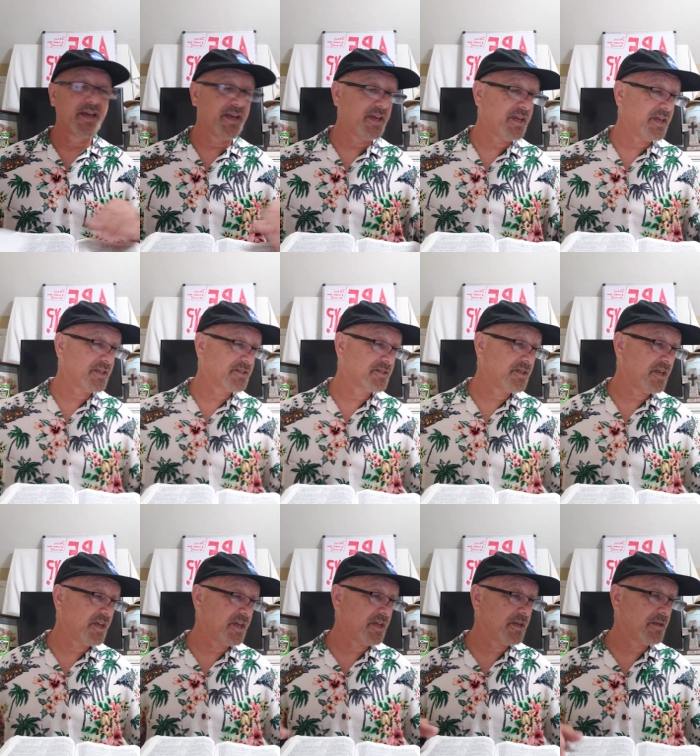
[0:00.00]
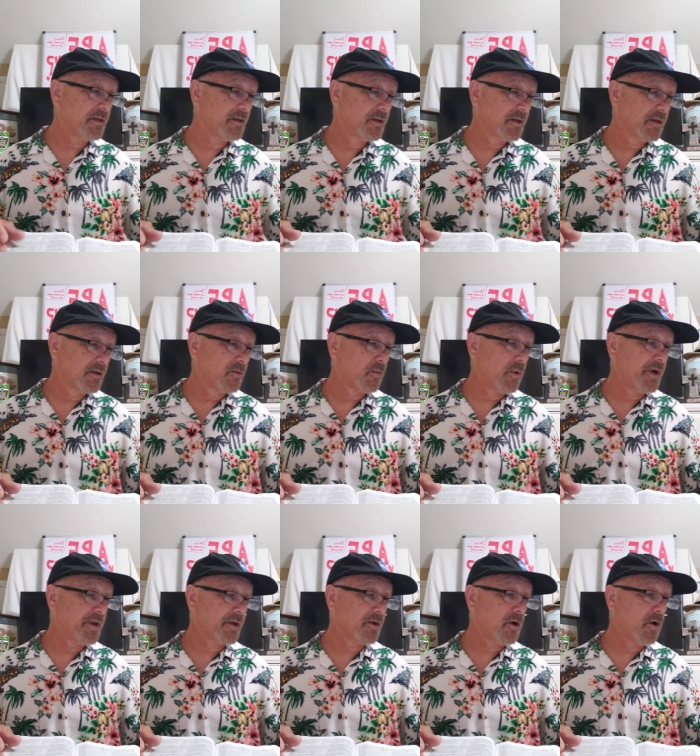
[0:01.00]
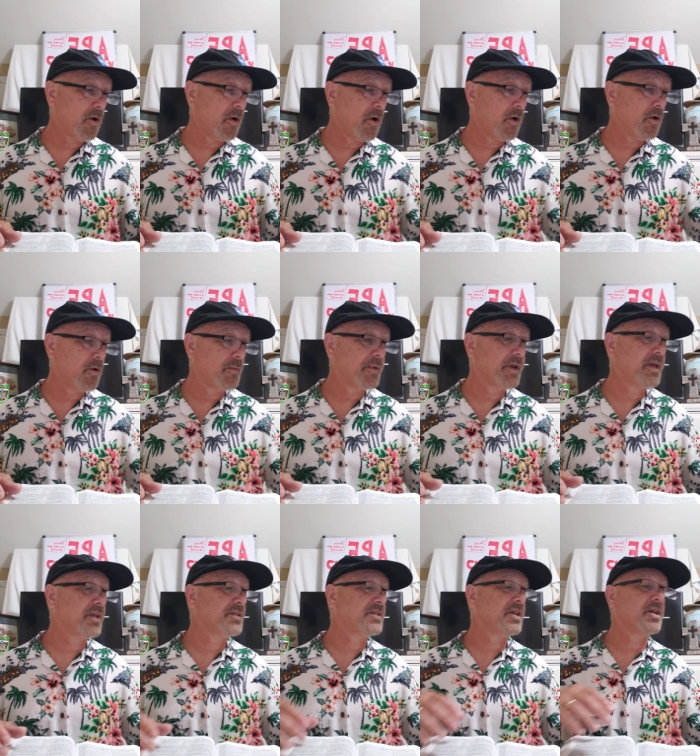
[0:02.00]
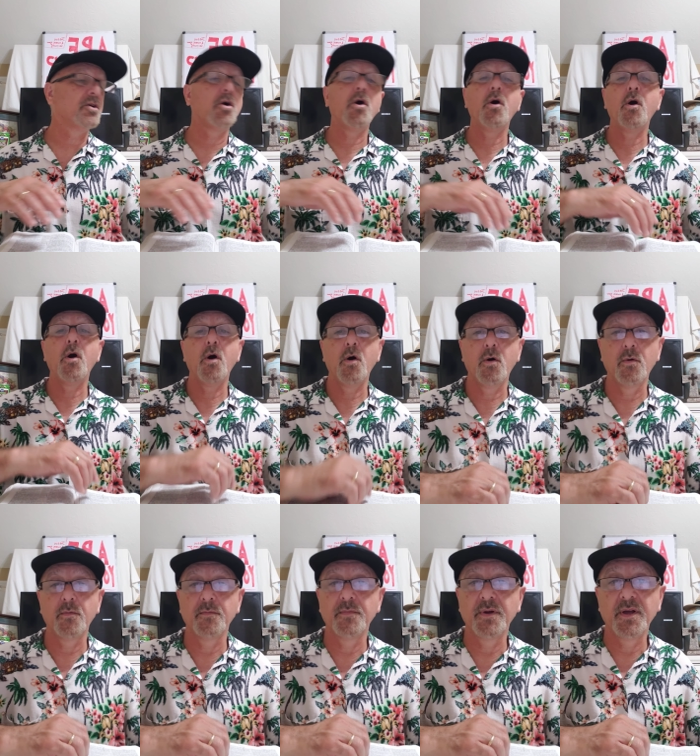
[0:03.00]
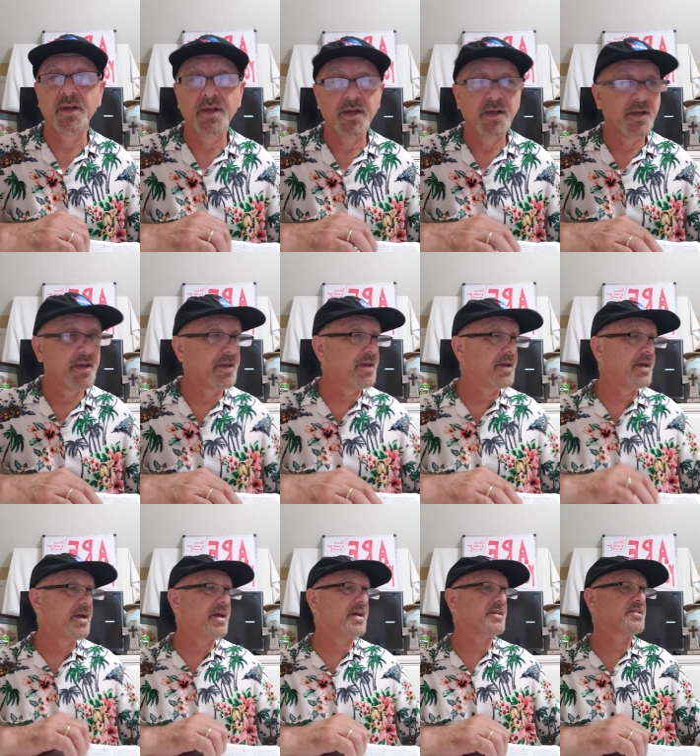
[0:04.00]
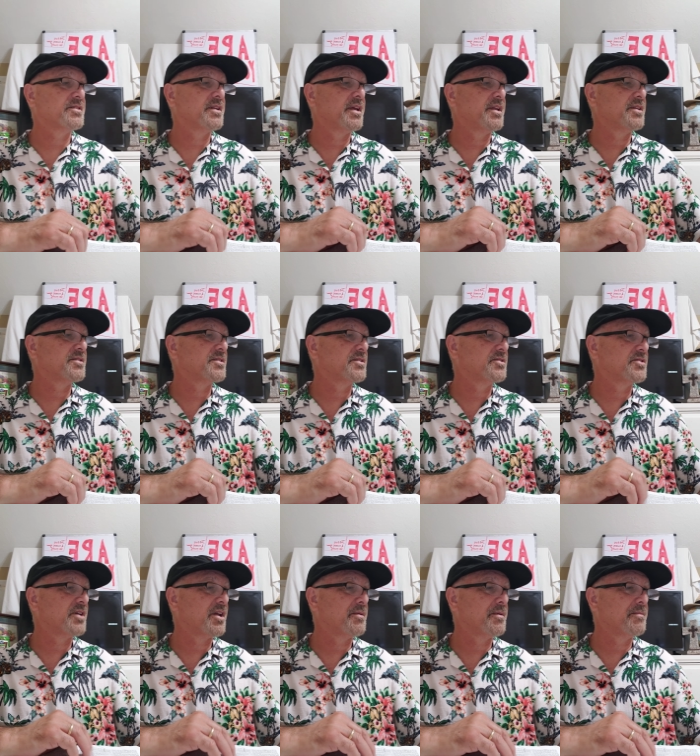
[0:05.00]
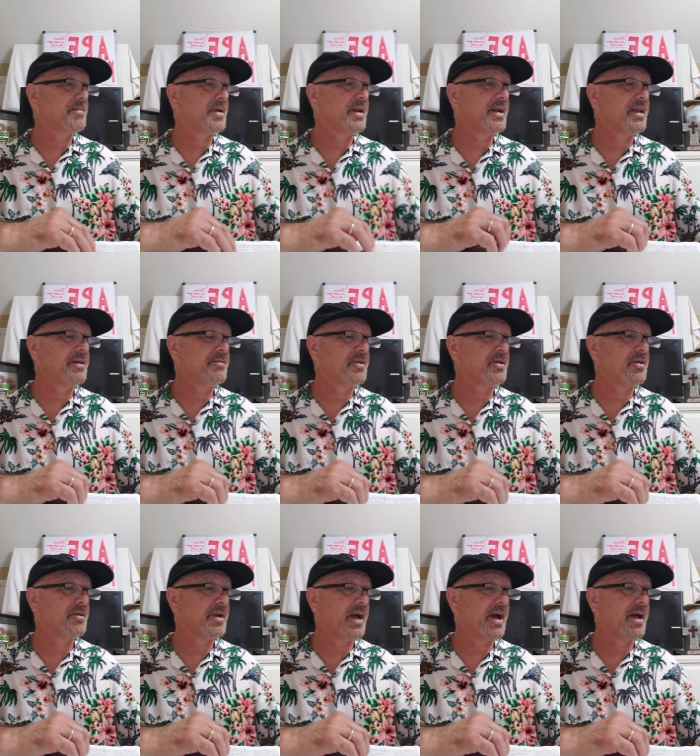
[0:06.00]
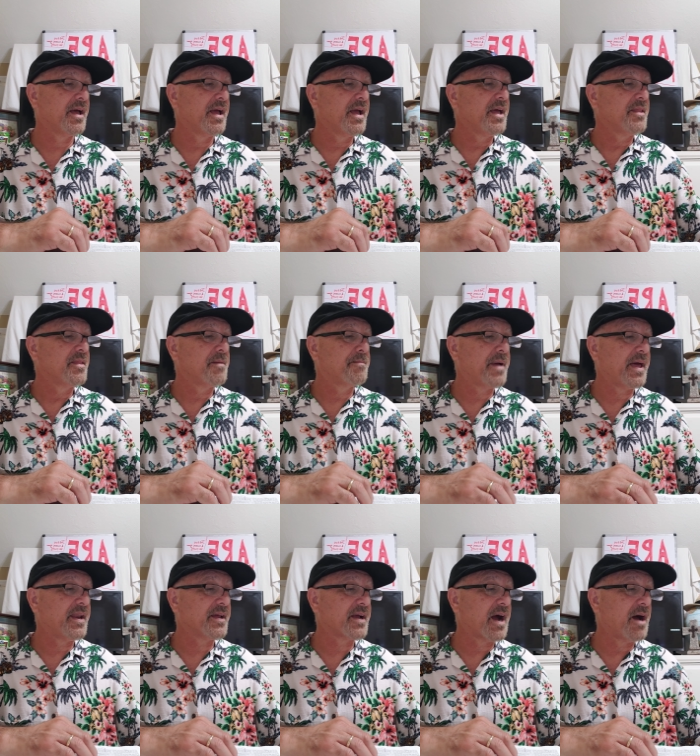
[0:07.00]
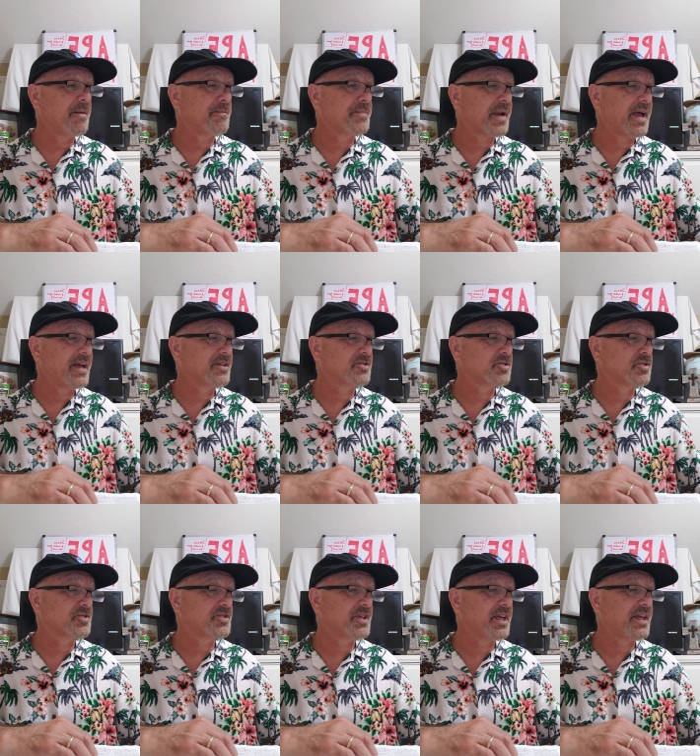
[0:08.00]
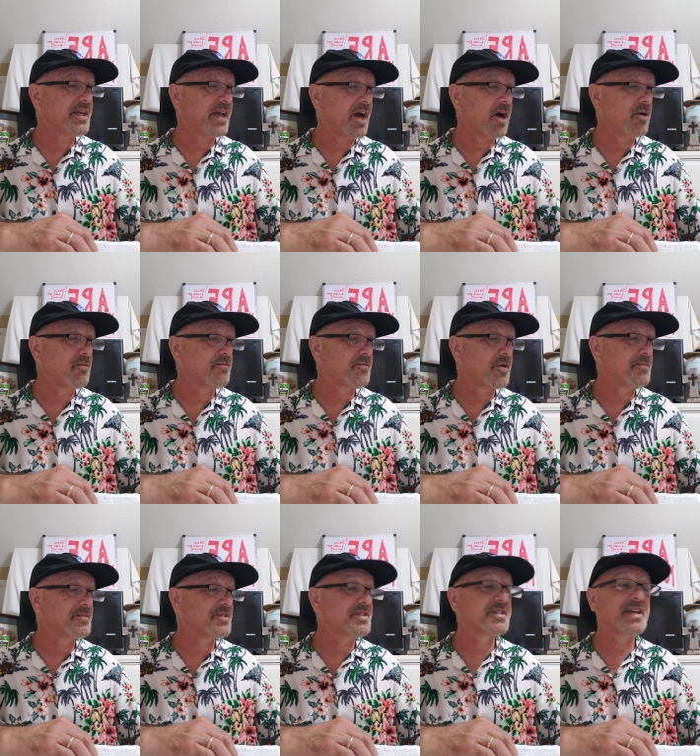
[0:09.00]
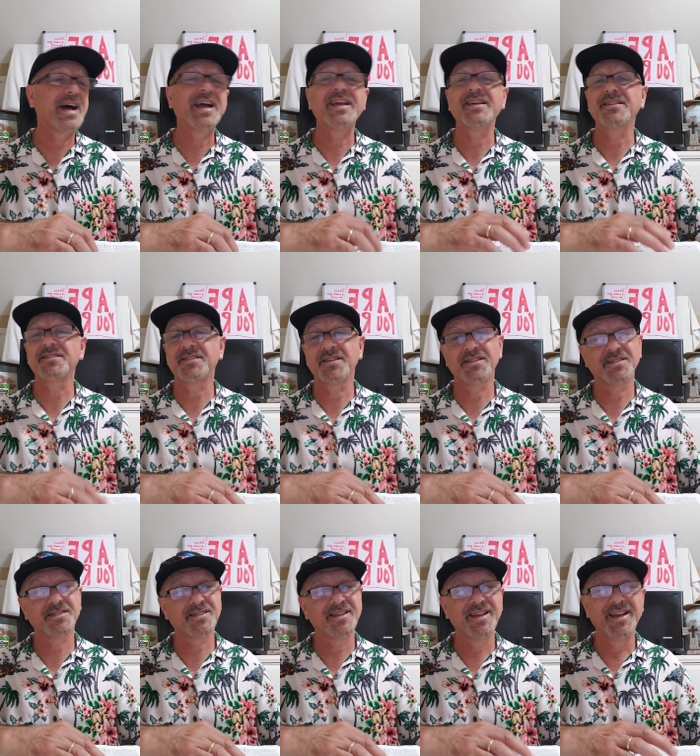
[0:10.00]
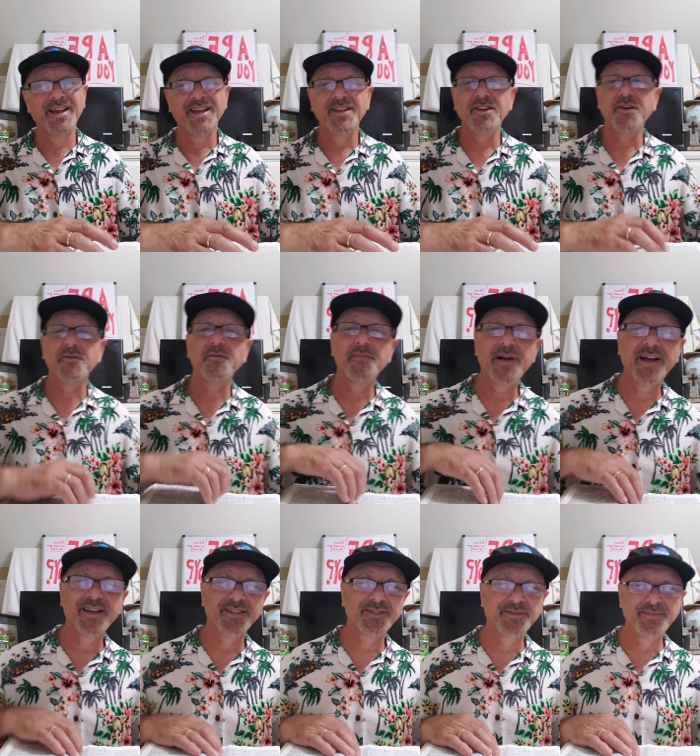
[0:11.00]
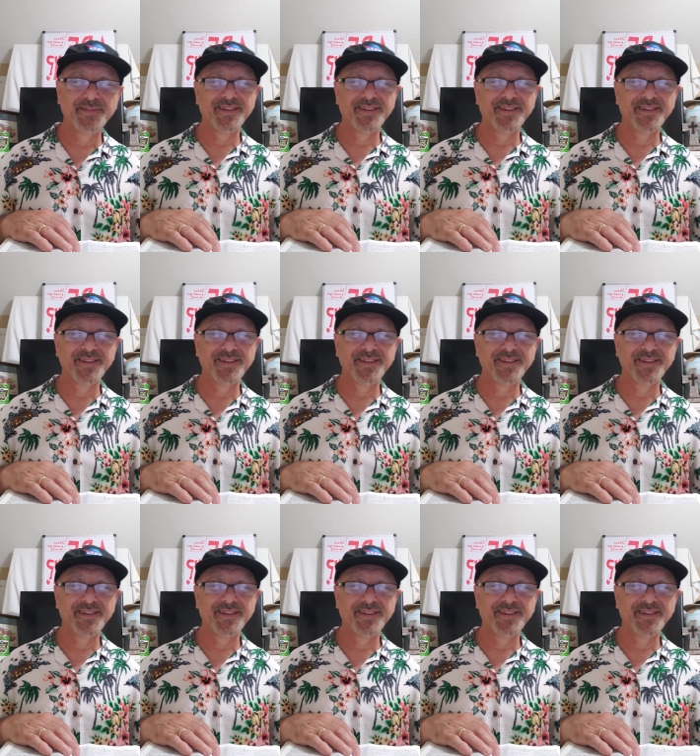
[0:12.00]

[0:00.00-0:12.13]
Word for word: E.T. Want to go home? E.T. go home. Yes, ladies and gentlemen, believe it or not, the Pentagon plans to seek help from scientists you know, reminds